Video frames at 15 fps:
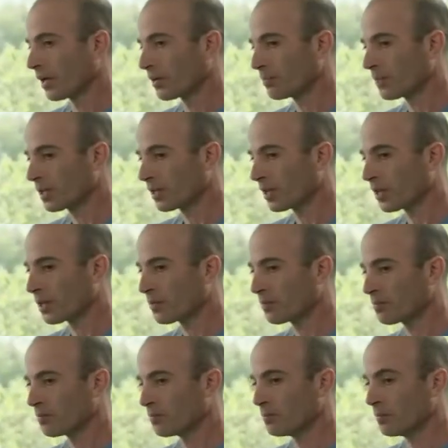and
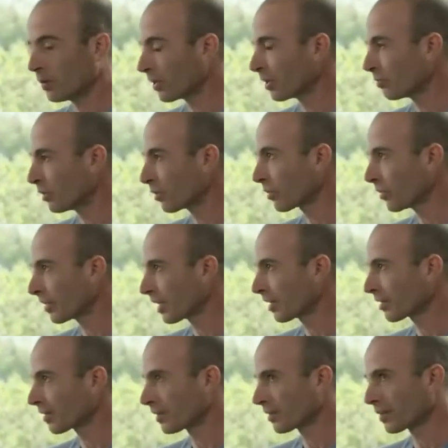became more and more
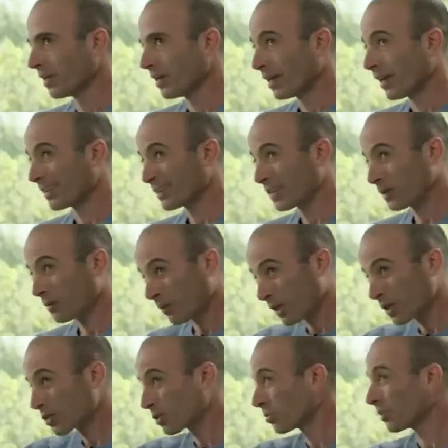connected until we reach